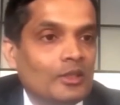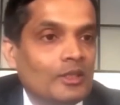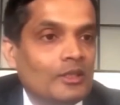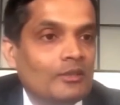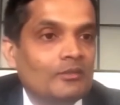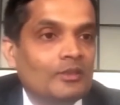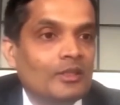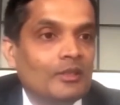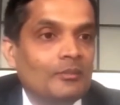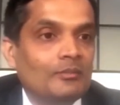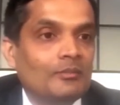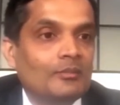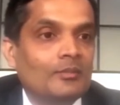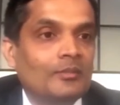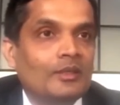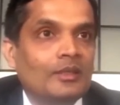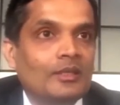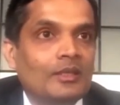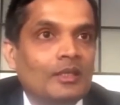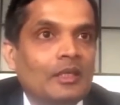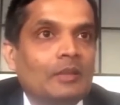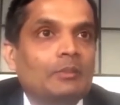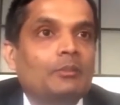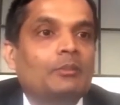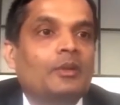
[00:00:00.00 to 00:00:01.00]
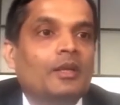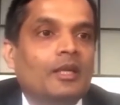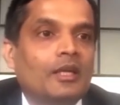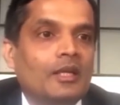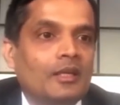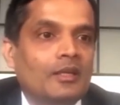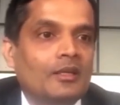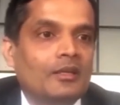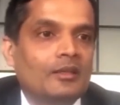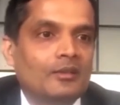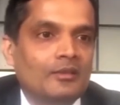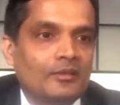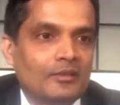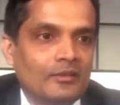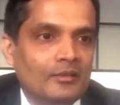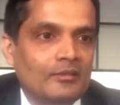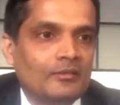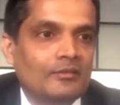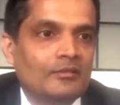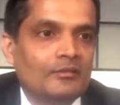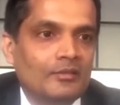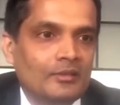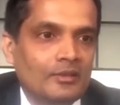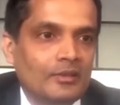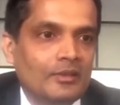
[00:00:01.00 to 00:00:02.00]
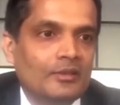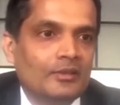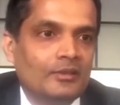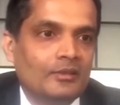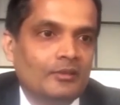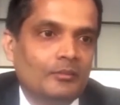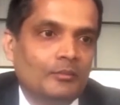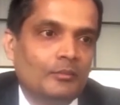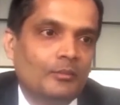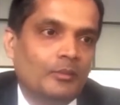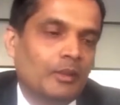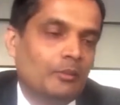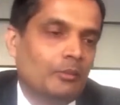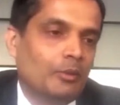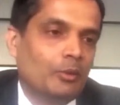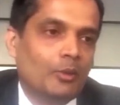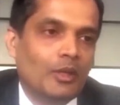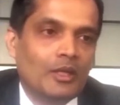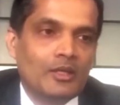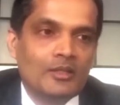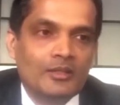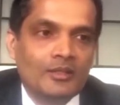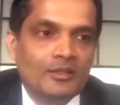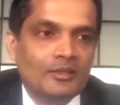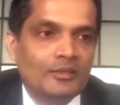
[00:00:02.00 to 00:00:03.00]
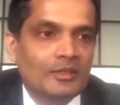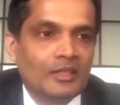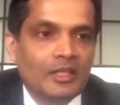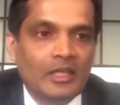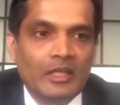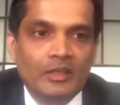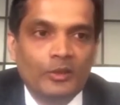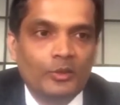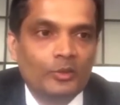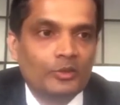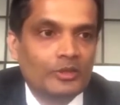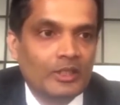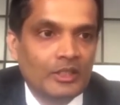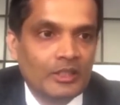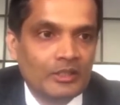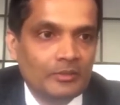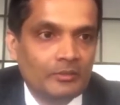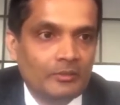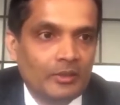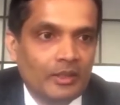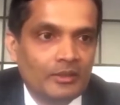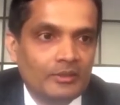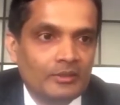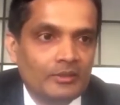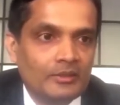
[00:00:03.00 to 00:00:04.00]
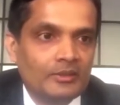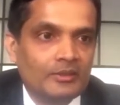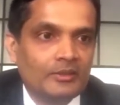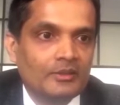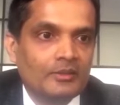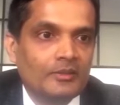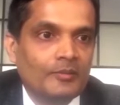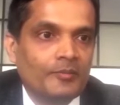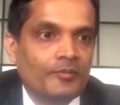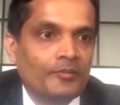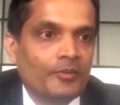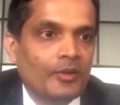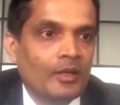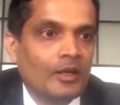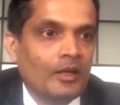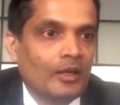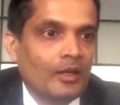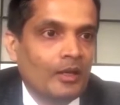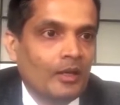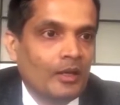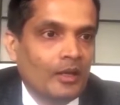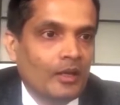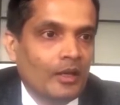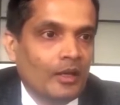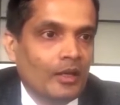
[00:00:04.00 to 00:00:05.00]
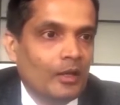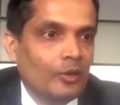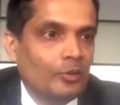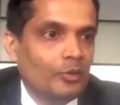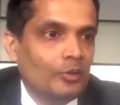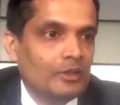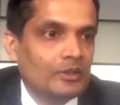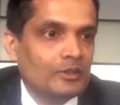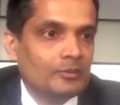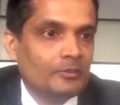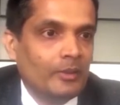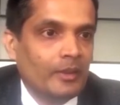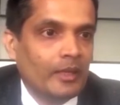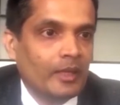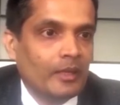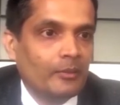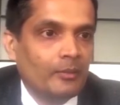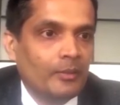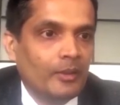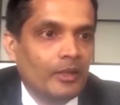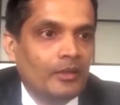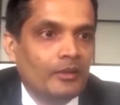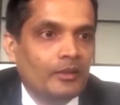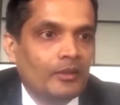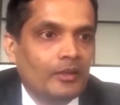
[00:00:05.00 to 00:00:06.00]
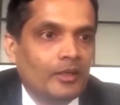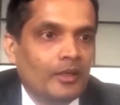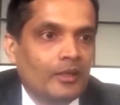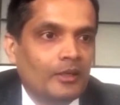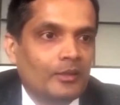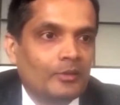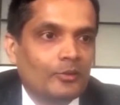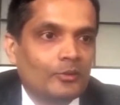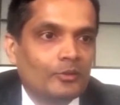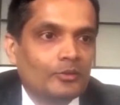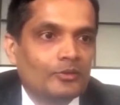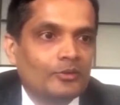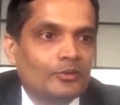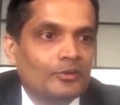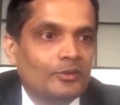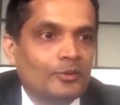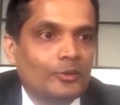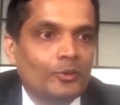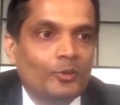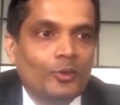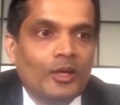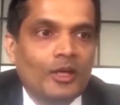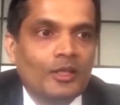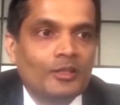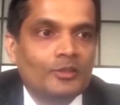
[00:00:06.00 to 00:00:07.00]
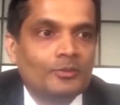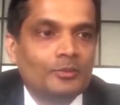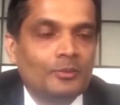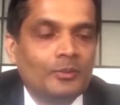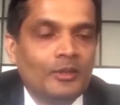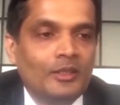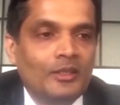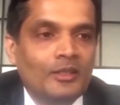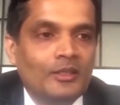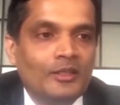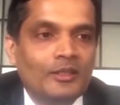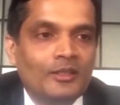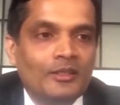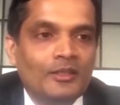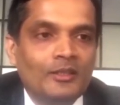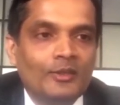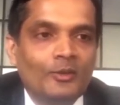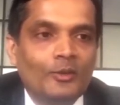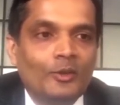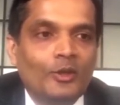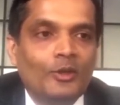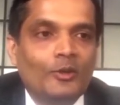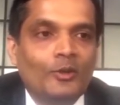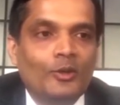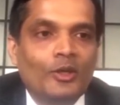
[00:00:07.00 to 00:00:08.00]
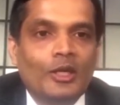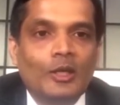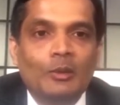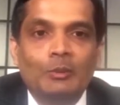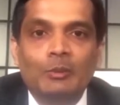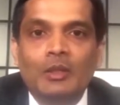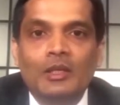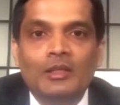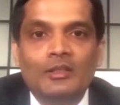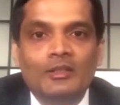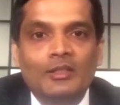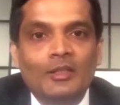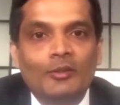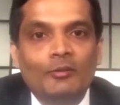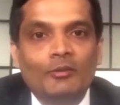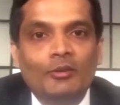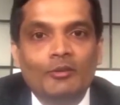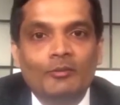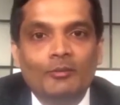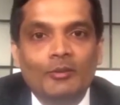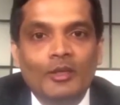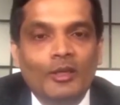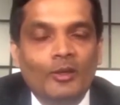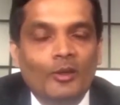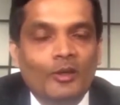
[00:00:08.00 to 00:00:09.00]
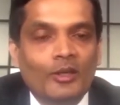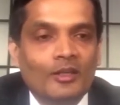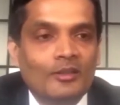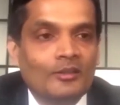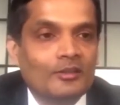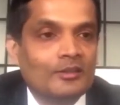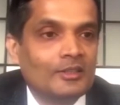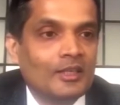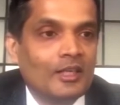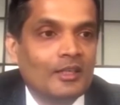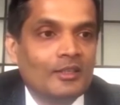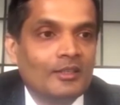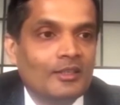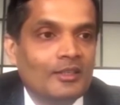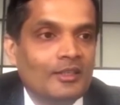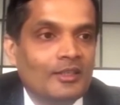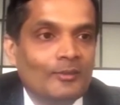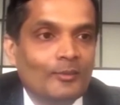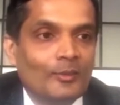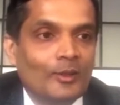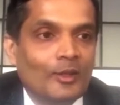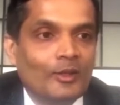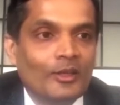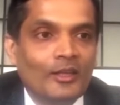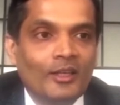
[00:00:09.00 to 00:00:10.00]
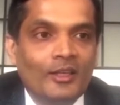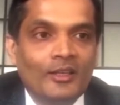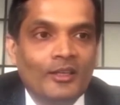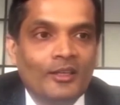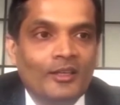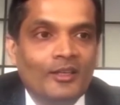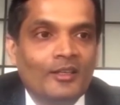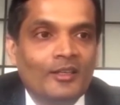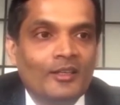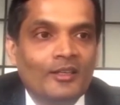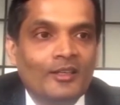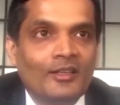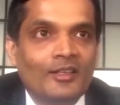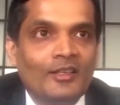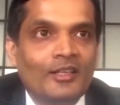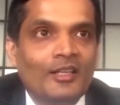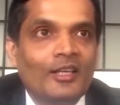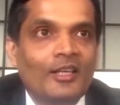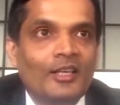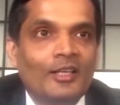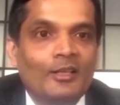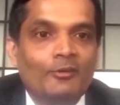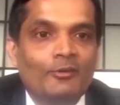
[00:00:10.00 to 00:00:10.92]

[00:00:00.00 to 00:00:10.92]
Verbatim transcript: also causes small little aches and pains in the body to be perceived as too much of pain you know we we always uh, feel that okay i have injured my back but